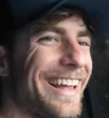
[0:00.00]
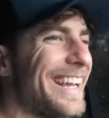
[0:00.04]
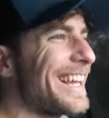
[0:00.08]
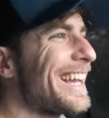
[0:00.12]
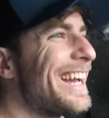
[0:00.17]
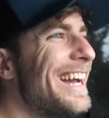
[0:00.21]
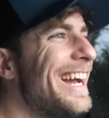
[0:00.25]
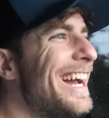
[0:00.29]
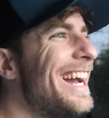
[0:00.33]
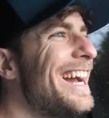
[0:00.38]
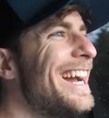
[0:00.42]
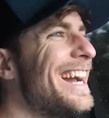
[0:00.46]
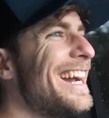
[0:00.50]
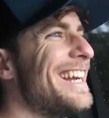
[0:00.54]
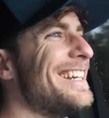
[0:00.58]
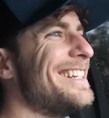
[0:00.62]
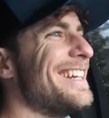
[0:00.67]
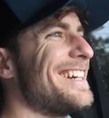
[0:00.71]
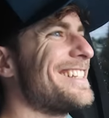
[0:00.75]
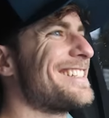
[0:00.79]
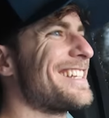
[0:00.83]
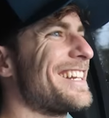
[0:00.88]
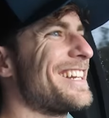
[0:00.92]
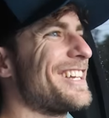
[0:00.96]
Like,
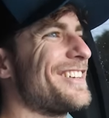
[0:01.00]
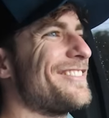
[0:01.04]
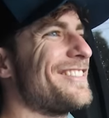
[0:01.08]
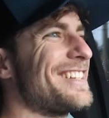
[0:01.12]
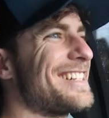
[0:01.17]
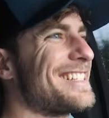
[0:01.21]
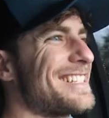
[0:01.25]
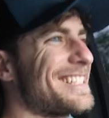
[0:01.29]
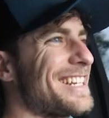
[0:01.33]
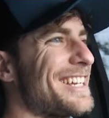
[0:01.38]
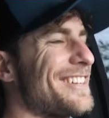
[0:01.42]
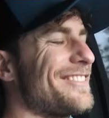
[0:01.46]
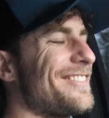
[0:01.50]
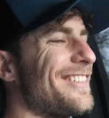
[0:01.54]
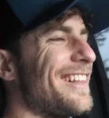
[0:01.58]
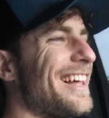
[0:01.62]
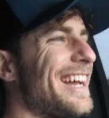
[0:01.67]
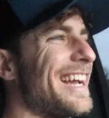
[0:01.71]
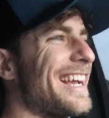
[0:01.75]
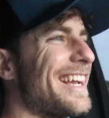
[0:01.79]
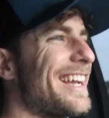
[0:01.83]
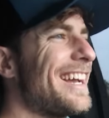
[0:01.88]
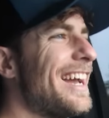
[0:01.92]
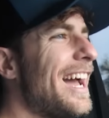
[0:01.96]
it doesn't even seem
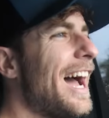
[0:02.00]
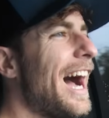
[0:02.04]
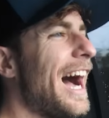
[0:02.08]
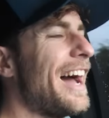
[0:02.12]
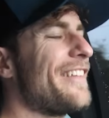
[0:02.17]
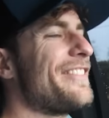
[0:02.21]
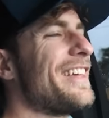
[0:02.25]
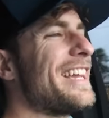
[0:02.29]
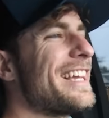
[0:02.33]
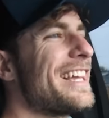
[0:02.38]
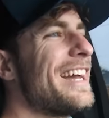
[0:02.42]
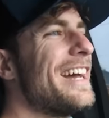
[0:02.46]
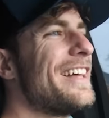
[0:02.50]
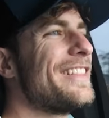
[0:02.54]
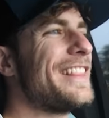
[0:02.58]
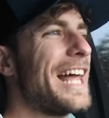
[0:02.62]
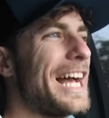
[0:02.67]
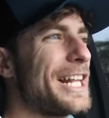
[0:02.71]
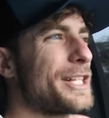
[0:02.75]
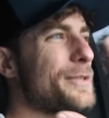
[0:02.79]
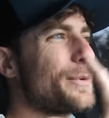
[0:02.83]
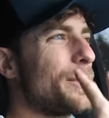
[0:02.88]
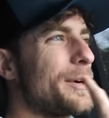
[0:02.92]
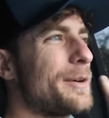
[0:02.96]
like, I think
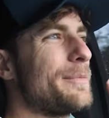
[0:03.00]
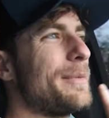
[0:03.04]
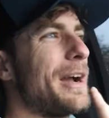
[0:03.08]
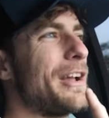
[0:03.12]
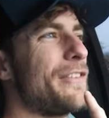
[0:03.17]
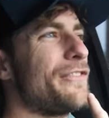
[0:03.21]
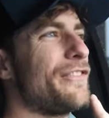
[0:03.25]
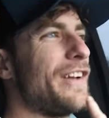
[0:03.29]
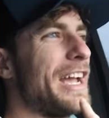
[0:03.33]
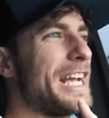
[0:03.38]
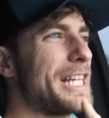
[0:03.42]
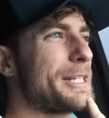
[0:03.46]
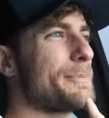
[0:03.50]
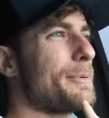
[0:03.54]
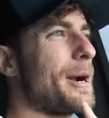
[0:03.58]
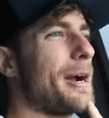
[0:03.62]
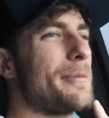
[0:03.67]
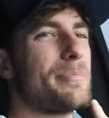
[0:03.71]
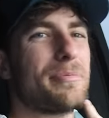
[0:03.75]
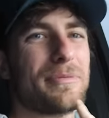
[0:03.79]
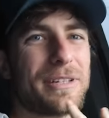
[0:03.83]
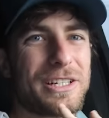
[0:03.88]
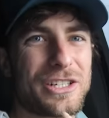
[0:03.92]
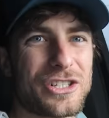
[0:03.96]
that's where my face
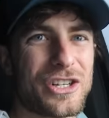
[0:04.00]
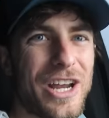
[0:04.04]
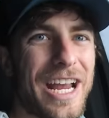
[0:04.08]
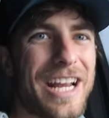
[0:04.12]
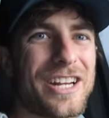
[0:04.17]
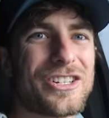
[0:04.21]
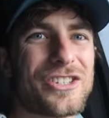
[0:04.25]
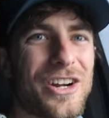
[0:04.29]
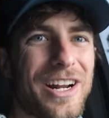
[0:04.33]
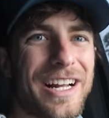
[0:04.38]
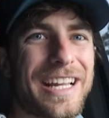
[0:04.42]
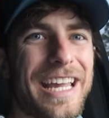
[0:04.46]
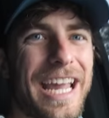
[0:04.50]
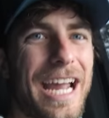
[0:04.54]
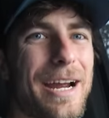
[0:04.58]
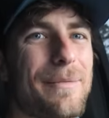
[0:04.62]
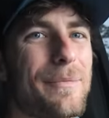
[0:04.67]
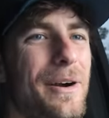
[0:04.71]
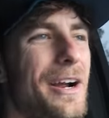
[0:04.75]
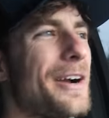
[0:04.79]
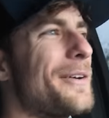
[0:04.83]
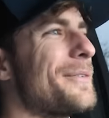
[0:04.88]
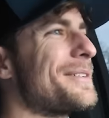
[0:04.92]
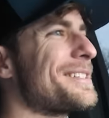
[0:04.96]
probably changed on
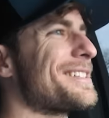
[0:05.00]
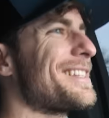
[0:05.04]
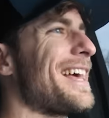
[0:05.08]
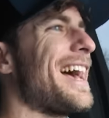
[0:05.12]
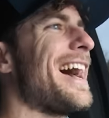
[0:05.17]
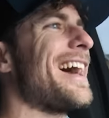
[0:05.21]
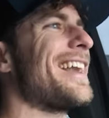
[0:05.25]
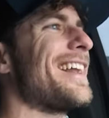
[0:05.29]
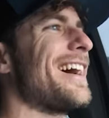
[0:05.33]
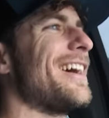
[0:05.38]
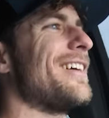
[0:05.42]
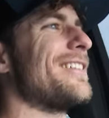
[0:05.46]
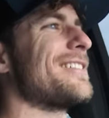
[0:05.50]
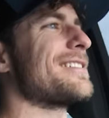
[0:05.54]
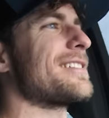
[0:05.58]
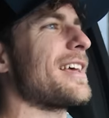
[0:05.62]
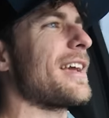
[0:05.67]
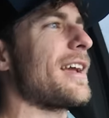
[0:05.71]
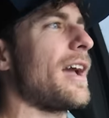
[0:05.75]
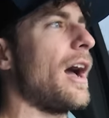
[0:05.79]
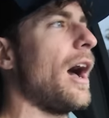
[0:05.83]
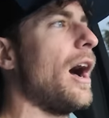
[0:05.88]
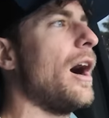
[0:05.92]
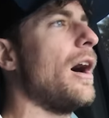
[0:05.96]
camera, was that I was
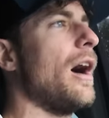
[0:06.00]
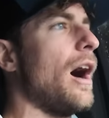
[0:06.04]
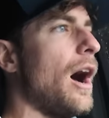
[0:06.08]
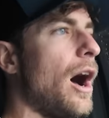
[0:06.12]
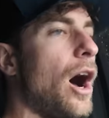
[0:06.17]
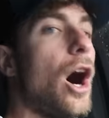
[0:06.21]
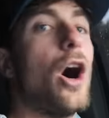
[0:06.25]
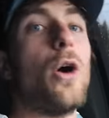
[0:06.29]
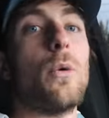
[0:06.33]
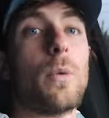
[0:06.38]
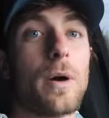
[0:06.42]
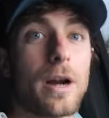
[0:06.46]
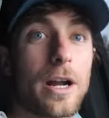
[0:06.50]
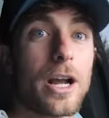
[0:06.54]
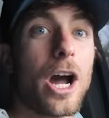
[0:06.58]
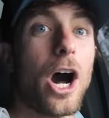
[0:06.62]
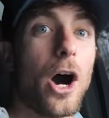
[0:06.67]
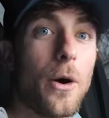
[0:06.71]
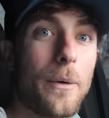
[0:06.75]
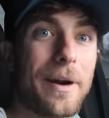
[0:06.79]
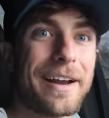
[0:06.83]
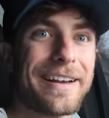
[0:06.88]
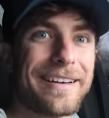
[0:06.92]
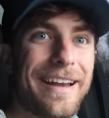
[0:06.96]
like, oh, we're
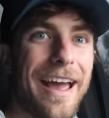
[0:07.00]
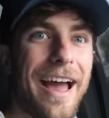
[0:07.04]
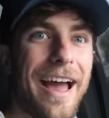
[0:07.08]
going